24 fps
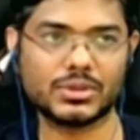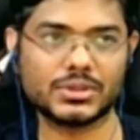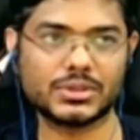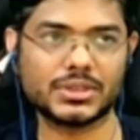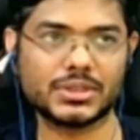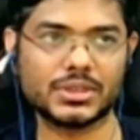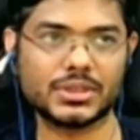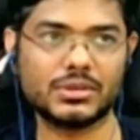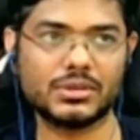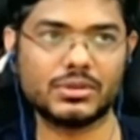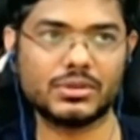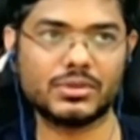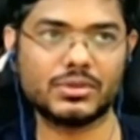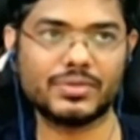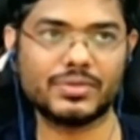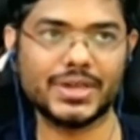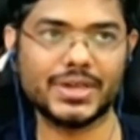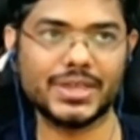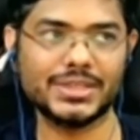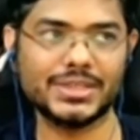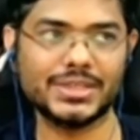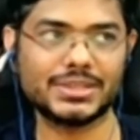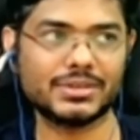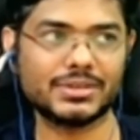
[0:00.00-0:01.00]
This was
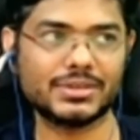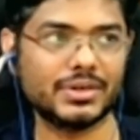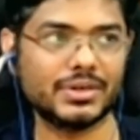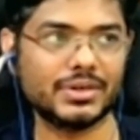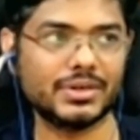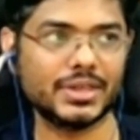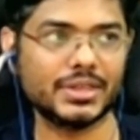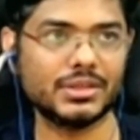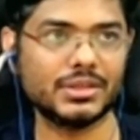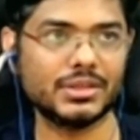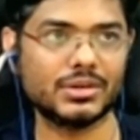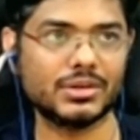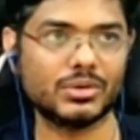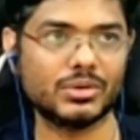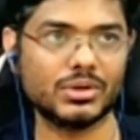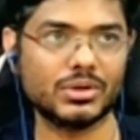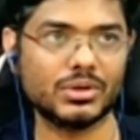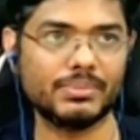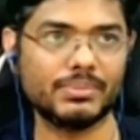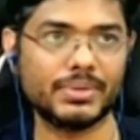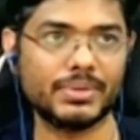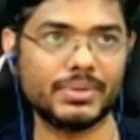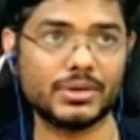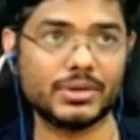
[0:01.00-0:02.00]
in
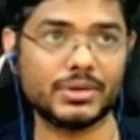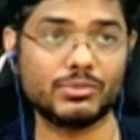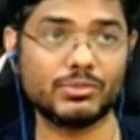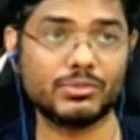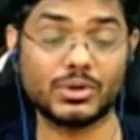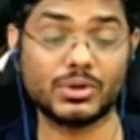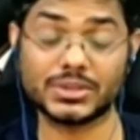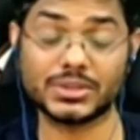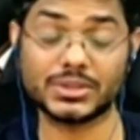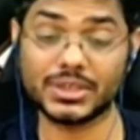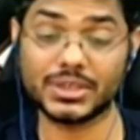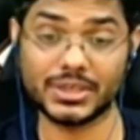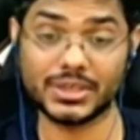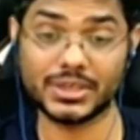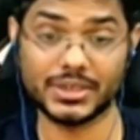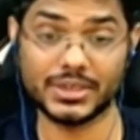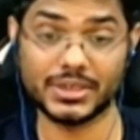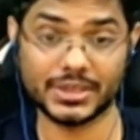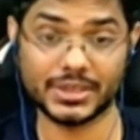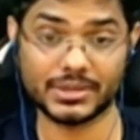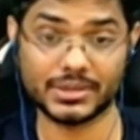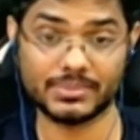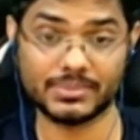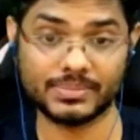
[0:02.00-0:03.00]
2017. The Olympiad was
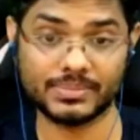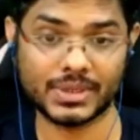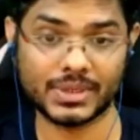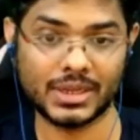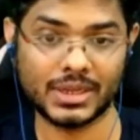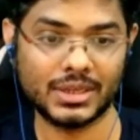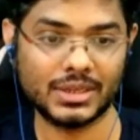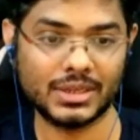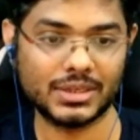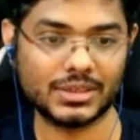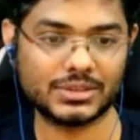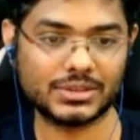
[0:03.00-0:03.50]
in India.